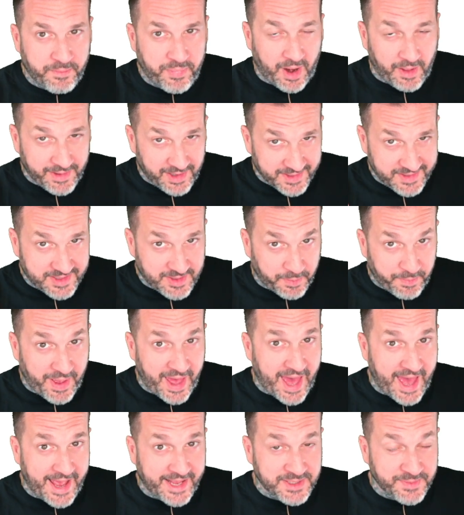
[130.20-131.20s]
probably not
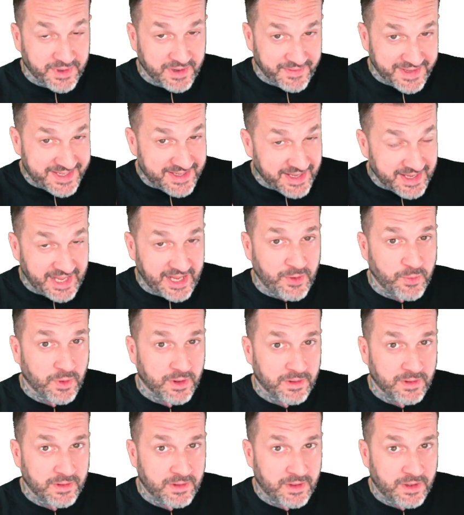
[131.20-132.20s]
surpass, but at least
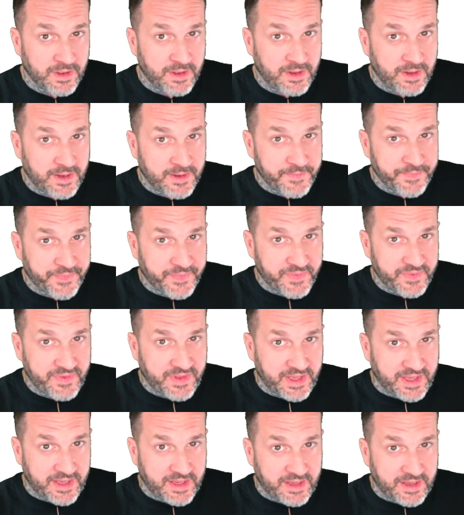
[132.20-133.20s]
equal
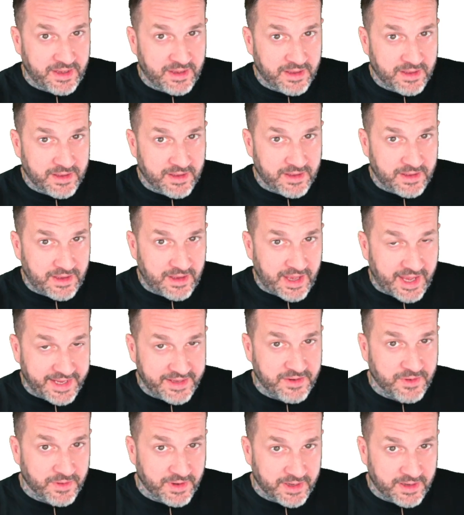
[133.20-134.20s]
the
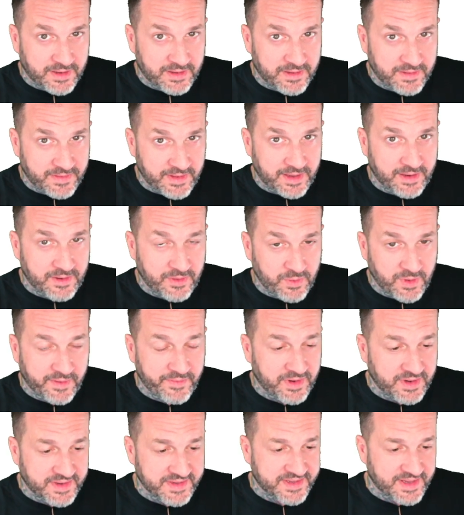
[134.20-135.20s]
hatred that
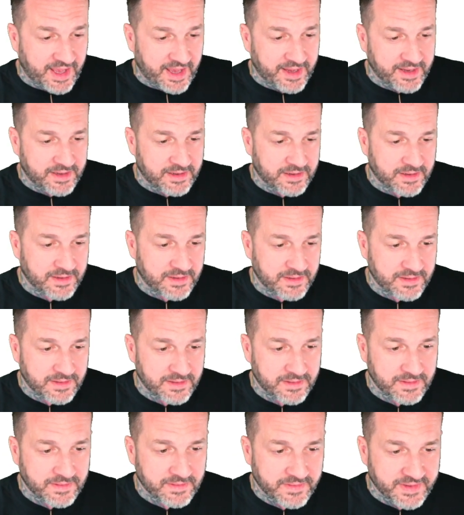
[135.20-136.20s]
whoever designed
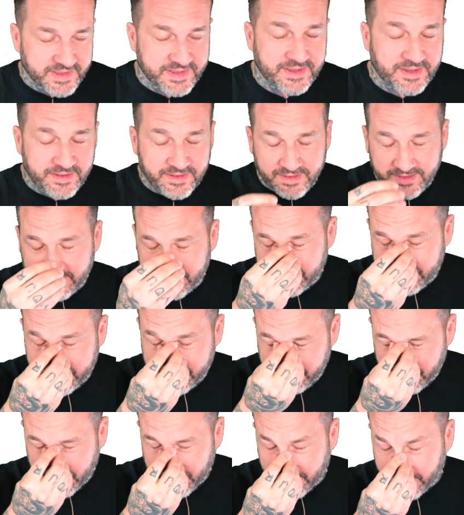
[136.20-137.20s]
this
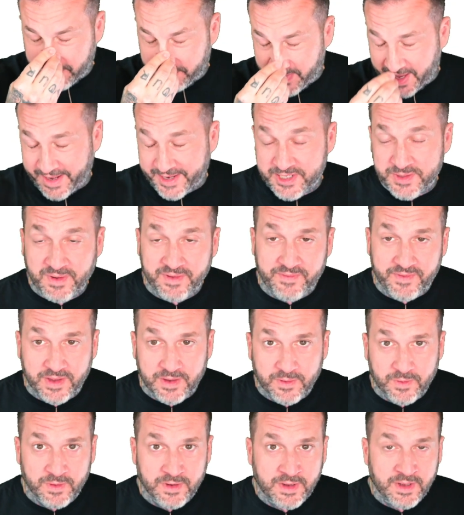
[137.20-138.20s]
uh, management
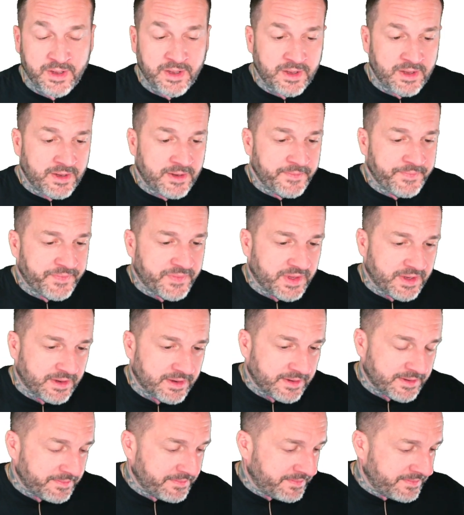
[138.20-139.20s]
view
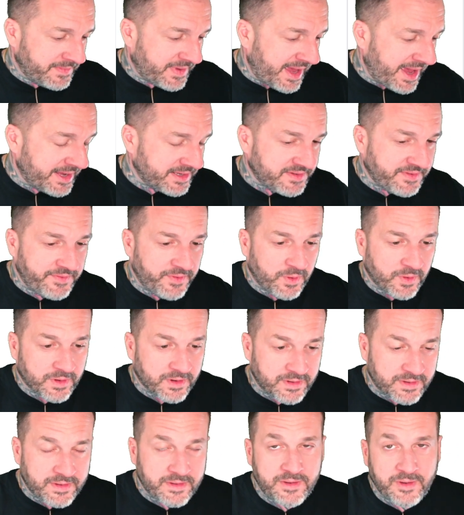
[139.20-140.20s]
um, has
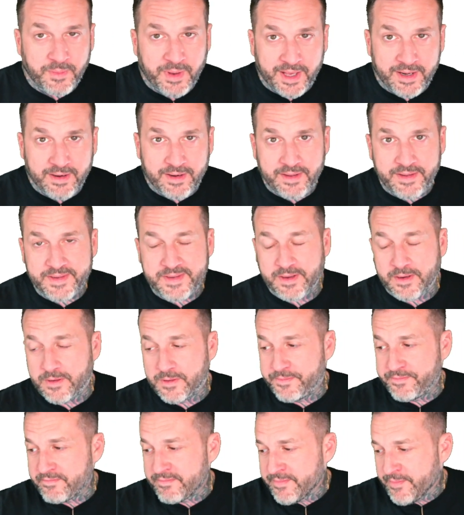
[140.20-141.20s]
for humanity.
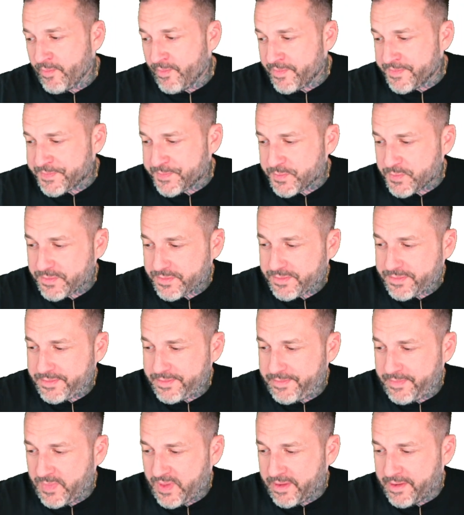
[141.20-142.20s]
So
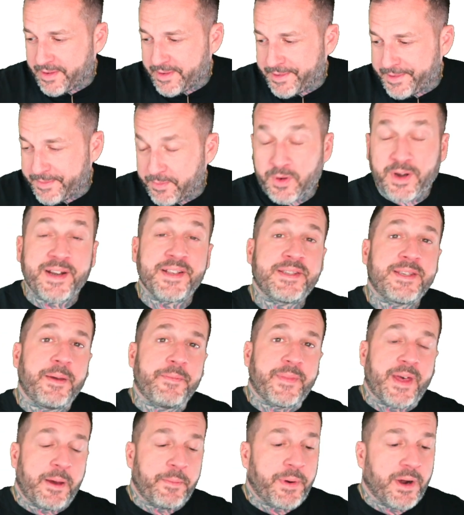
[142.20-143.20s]
uh, we're going to
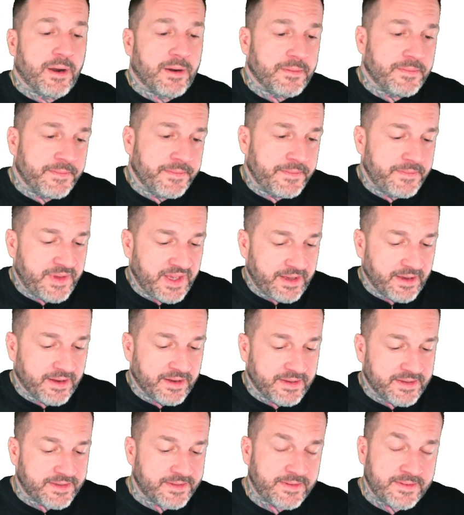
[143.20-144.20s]
skip that part
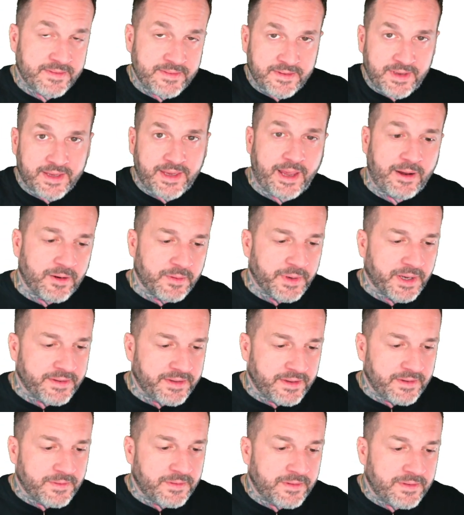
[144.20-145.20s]
because I care
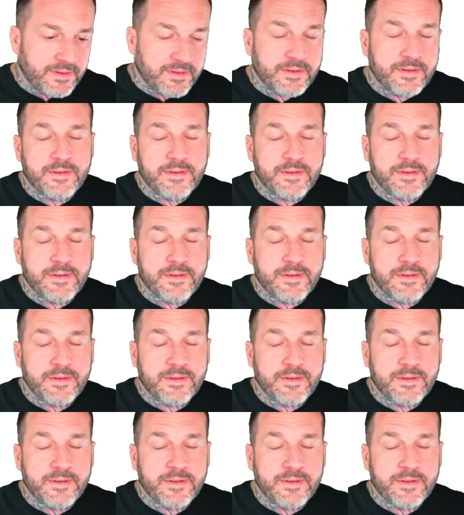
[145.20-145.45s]
about you,